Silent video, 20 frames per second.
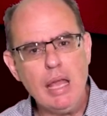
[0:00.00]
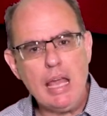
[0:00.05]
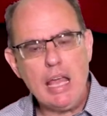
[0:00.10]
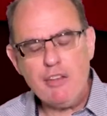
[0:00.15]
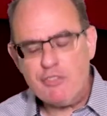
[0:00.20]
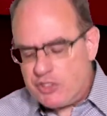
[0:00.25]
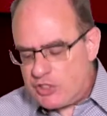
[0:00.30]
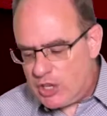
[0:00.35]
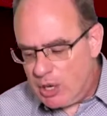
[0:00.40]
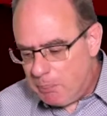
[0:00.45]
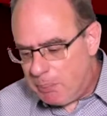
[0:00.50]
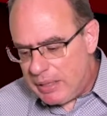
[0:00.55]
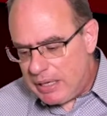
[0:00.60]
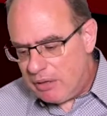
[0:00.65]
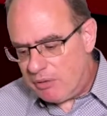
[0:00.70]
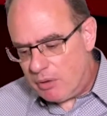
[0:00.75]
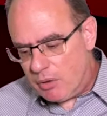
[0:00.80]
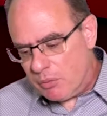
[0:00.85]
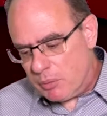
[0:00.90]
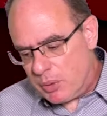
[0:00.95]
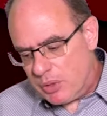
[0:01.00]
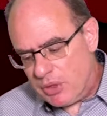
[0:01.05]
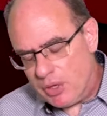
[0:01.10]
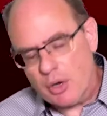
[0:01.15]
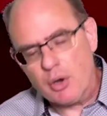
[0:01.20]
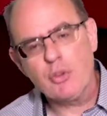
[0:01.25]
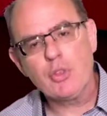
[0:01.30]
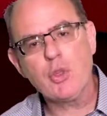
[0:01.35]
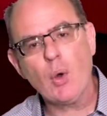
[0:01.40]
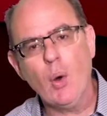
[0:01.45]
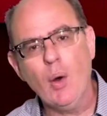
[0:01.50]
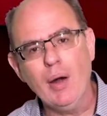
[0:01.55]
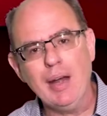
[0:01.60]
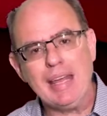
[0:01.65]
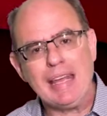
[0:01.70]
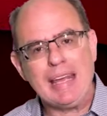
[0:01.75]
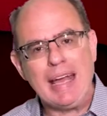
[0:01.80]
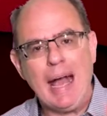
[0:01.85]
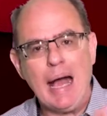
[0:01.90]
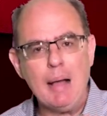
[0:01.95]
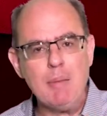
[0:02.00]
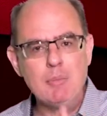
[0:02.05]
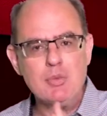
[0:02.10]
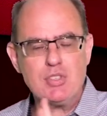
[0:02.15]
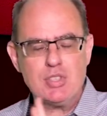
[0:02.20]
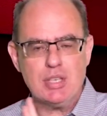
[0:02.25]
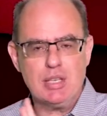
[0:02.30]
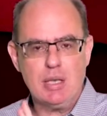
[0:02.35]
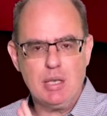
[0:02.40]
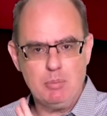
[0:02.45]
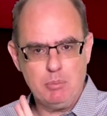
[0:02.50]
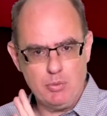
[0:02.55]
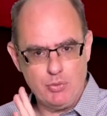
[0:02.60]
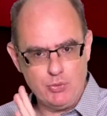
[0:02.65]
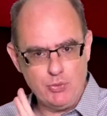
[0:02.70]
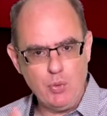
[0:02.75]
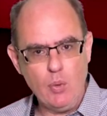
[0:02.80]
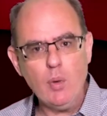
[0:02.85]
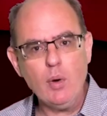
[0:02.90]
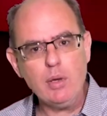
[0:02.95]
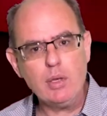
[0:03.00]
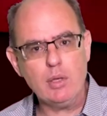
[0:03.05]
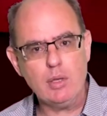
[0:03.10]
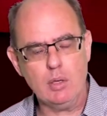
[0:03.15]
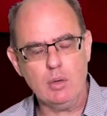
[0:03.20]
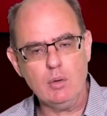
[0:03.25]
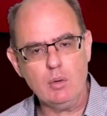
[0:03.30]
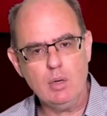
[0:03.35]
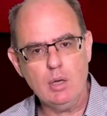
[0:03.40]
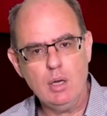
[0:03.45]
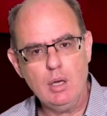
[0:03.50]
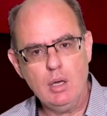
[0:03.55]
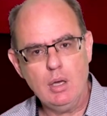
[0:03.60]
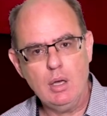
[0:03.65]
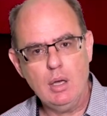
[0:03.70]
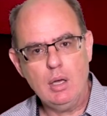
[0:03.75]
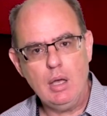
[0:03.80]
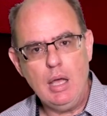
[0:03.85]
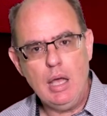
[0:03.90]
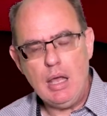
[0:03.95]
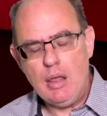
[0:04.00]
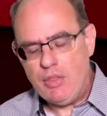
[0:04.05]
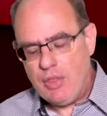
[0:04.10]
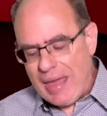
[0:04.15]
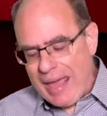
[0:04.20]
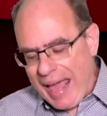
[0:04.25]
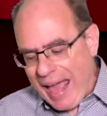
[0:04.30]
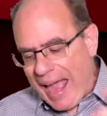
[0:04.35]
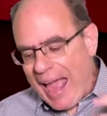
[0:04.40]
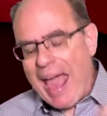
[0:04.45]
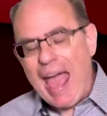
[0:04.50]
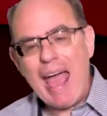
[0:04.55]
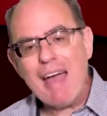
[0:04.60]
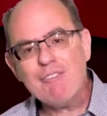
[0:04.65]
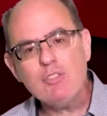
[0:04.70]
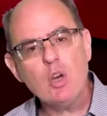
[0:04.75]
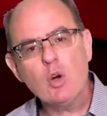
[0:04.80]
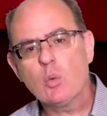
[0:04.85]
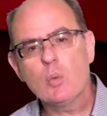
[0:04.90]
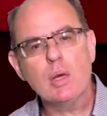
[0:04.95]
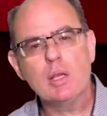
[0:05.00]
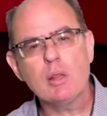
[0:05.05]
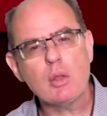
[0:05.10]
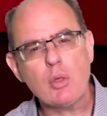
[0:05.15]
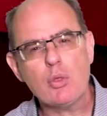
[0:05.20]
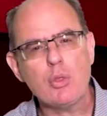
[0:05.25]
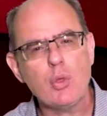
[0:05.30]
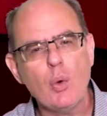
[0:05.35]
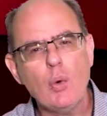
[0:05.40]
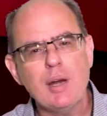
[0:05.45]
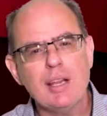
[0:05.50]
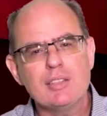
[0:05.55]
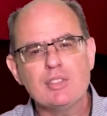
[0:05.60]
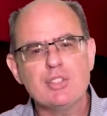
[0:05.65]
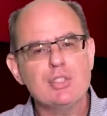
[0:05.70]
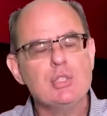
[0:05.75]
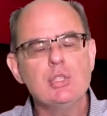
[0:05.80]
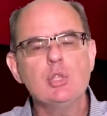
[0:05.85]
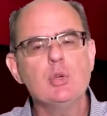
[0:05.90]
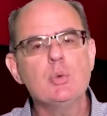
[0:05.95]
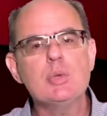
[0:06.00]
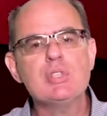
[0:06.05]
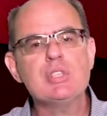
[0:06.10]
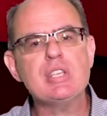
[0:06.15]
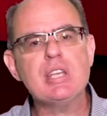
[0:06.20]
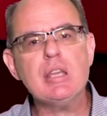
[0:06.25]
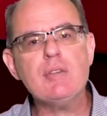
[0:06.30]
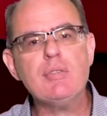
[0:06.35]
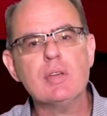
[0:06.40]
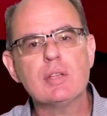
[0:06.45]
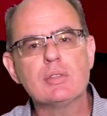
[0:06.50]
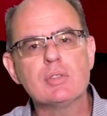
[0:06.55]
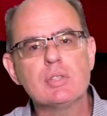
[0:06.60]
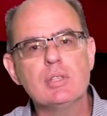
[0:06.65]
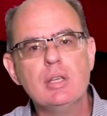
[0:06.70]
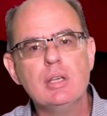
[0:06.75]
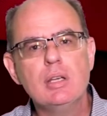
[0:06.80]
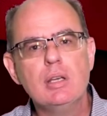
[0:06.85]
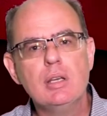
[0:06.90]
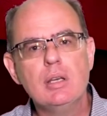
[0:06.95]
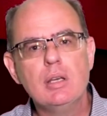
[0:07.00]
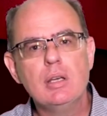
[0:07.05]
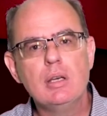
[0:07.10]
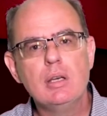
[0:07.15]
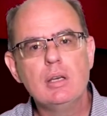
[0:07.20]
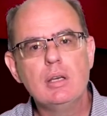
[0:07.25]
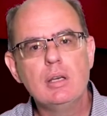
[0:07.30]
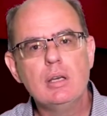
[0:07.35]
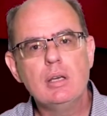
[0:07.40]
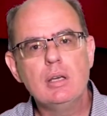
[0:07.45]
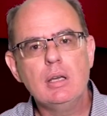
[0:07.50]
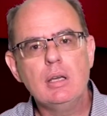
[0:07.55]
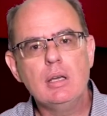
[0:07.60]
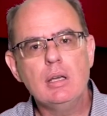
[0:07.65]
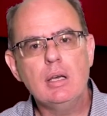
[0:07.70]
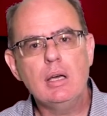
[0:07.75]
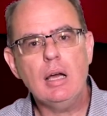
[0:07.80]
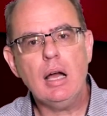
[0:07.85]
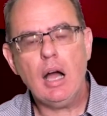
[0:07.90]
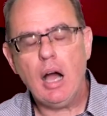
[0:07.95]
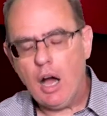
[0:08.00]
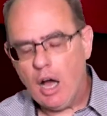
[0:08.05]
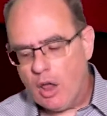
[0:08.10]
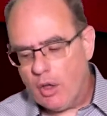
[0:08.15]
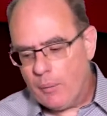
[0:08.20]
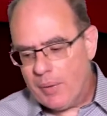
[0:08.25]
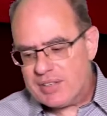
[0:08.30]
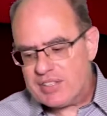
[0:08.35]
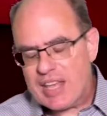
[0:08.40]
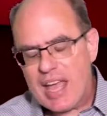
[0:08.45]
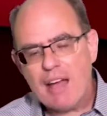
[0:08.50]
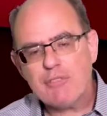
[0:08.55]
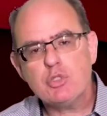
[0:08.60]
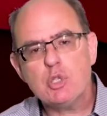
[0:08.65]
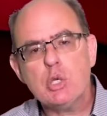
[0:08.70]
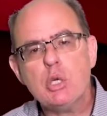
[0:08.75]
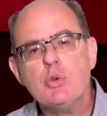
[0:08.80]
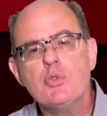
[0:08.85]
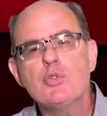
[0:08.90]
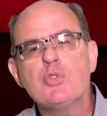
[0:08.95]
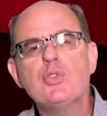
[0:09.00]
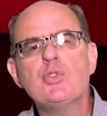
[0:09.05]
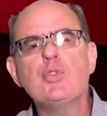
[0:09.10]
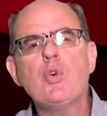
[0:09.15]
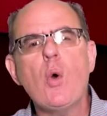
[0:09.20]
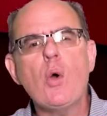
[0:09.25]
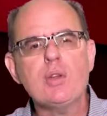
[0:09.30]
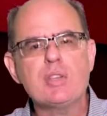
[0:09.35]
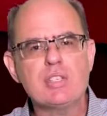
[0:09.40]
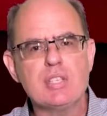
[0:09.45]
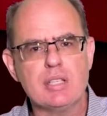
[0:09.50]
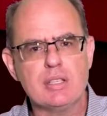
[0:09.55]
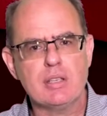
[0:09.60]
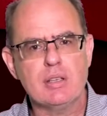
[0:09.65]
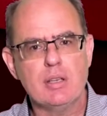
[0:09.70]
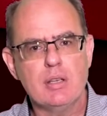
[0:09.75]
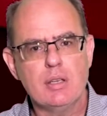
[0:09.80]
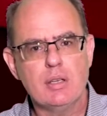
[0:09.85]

If somebody with an authority comes before you, they have no real authority until you receive it. Otherwise, they have to enforce it.